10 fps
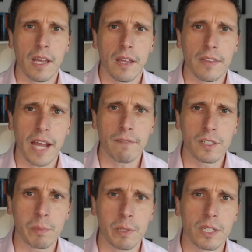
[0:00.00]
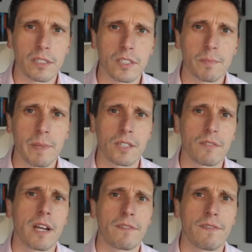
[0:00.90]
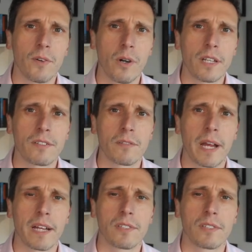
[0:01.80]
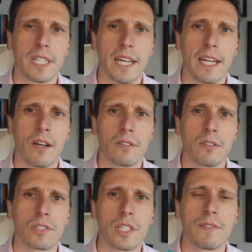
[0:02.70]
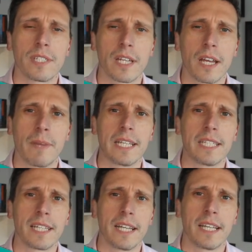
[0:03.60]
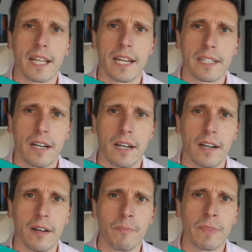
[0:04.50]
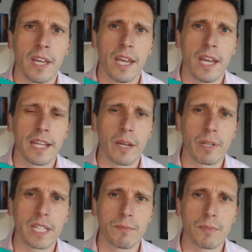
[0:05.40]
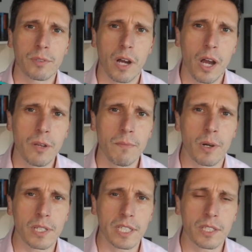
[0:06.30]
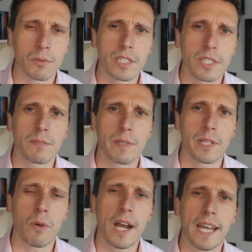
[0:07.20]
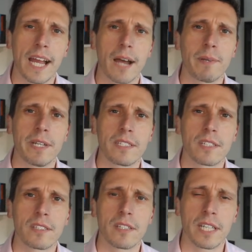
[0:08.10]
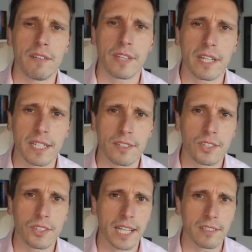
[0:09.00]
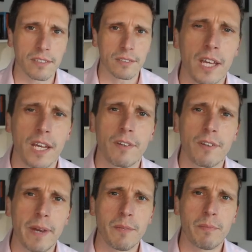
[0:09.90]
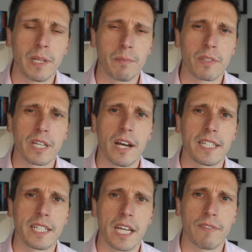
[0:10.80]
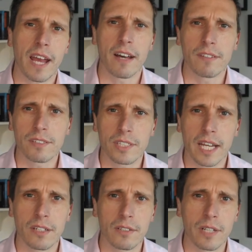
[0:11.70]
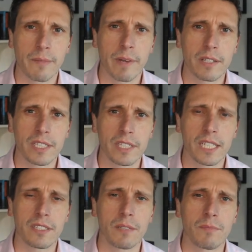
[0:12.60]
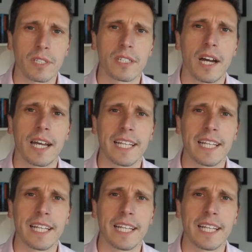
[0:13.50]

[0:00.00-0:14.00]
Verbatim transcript: The average person spends around £400 a year on servicing and maintaining their car, and yet when it comes to our own bodies, we seem to be quite happy to just leave things to chance. For many people, the idea of a health check or MOT seems entirely